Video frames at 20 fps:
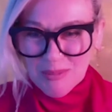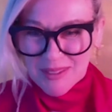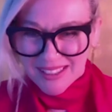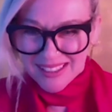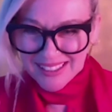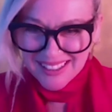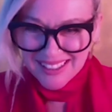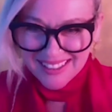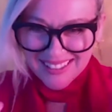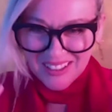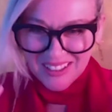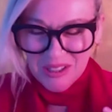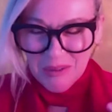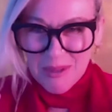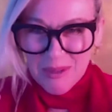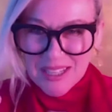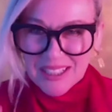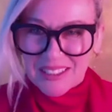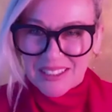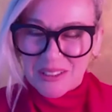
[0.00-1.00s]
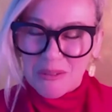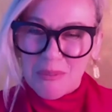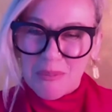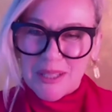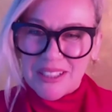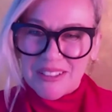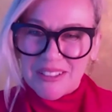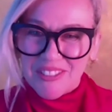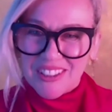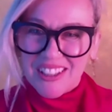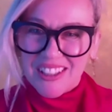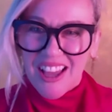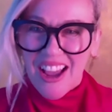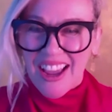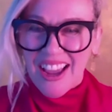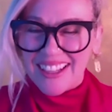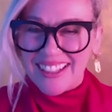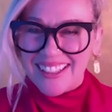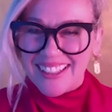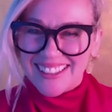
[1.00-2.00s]
and there's going to be a little bit of
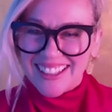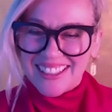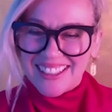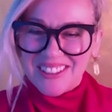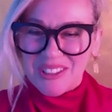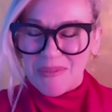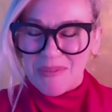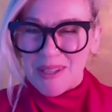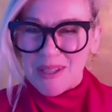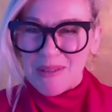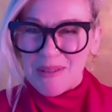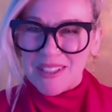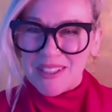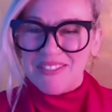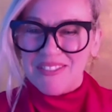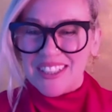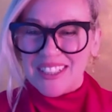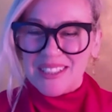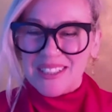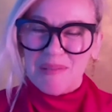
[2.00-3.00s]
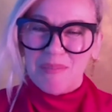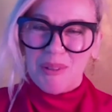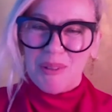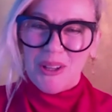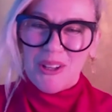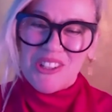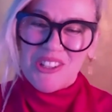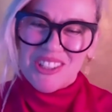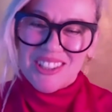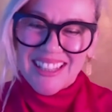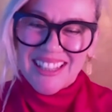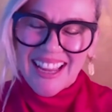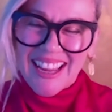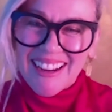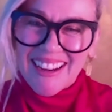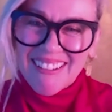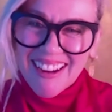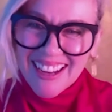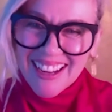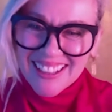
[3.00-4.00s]
there could be a bit of an explosion
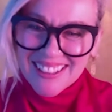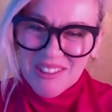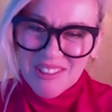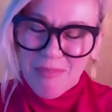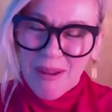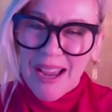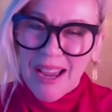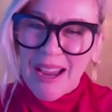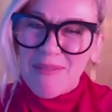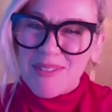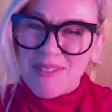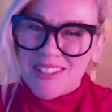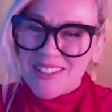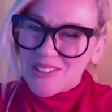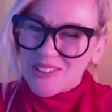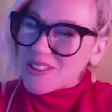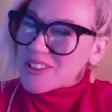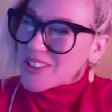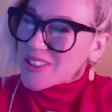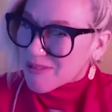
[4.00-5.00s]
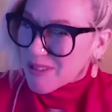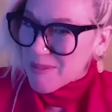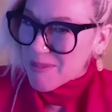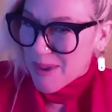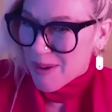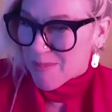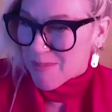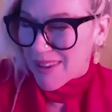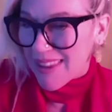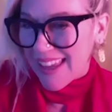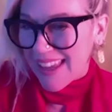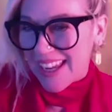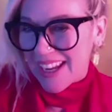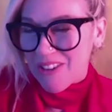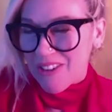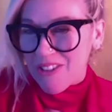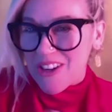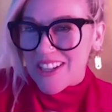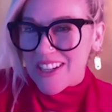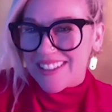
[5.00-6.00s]
there? And perhaps it's good to remember the
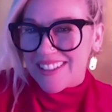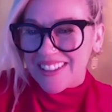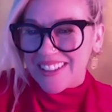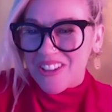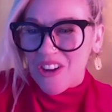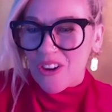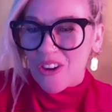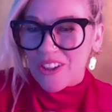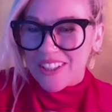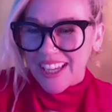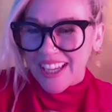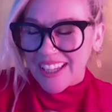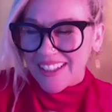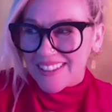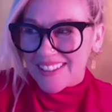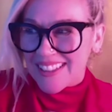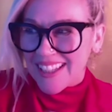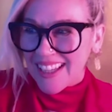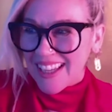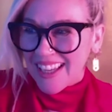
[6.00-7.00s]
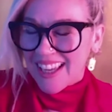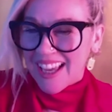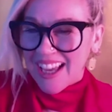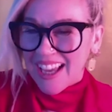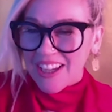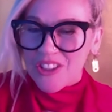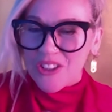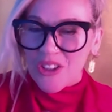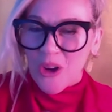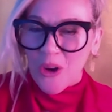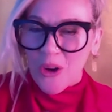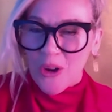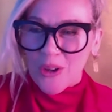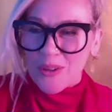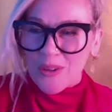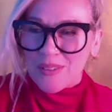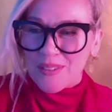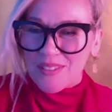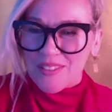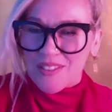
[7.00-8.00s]
Aries and not get,
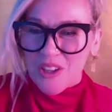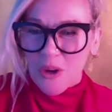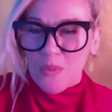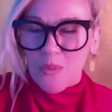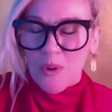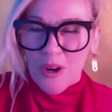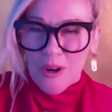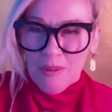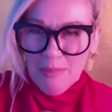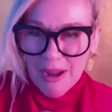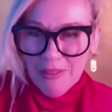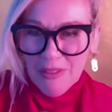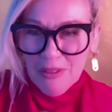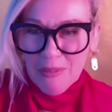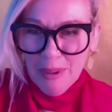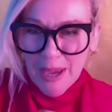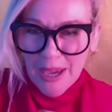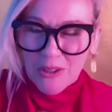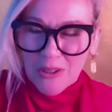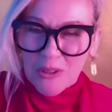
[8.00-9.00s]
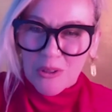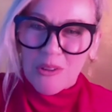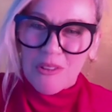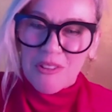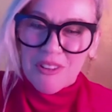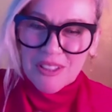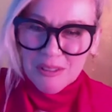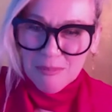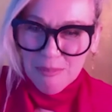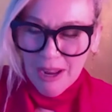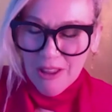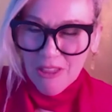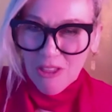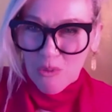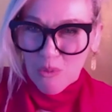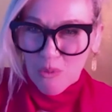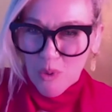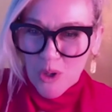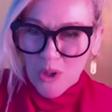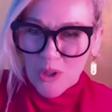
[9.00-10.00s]
don't worry about the battle, think about the
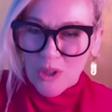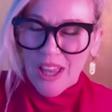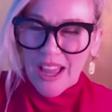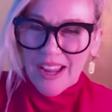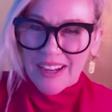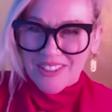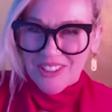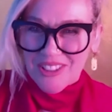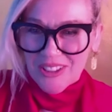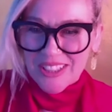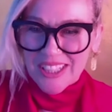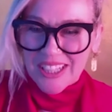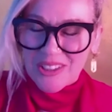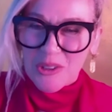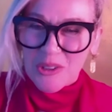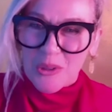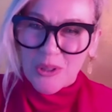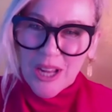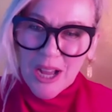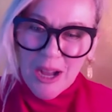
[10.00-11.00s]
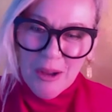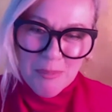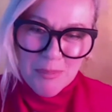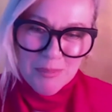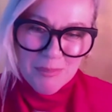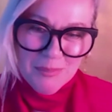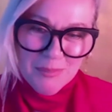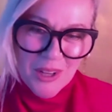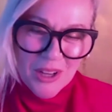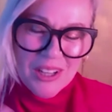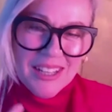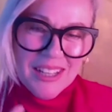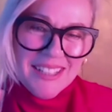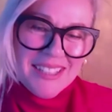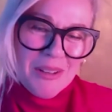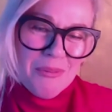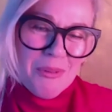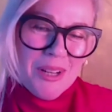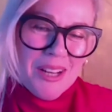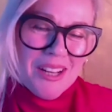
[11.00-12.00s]
war. Like, don't get caught up. Don't let
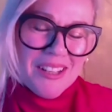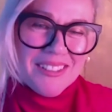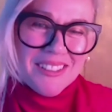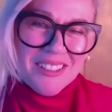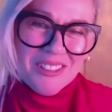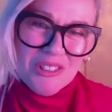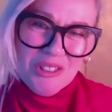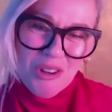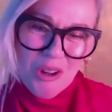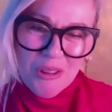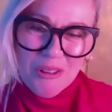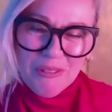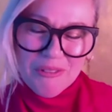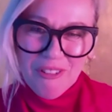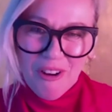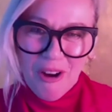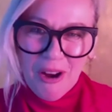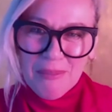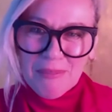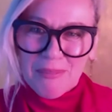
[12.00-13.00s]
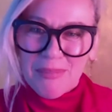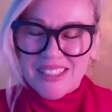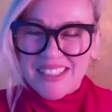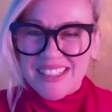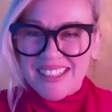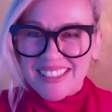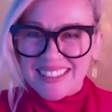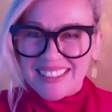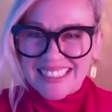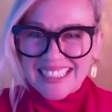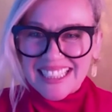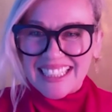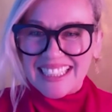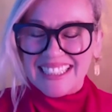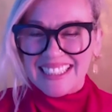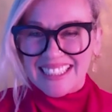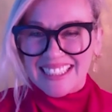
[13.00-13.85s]
someone else control the frame, basically.